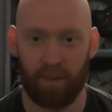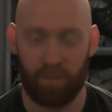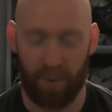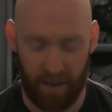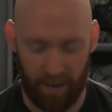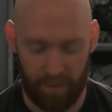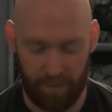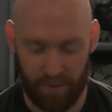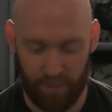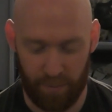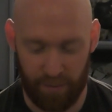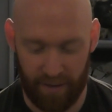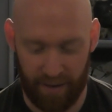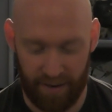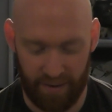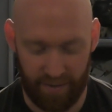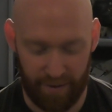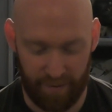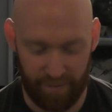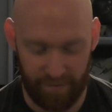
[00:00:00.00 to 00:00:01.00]
happy with
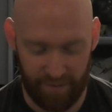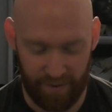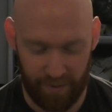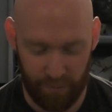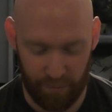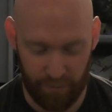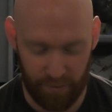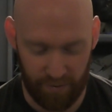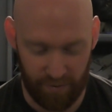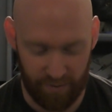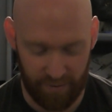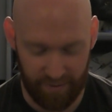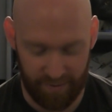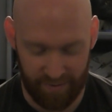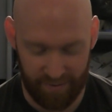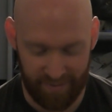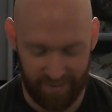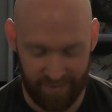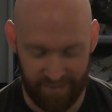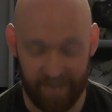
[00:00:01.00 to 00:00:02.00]
how that feels.
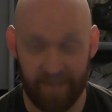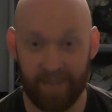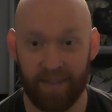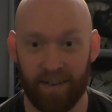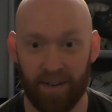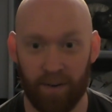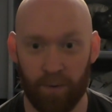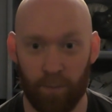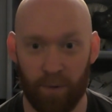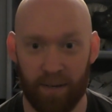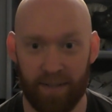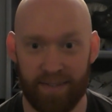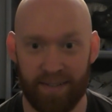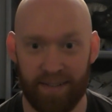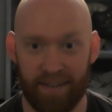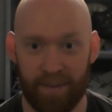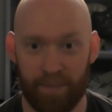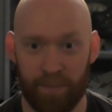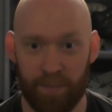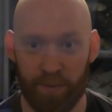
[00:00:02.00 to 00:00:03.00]
Can't wait to
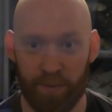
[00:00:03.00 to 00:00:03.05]
get it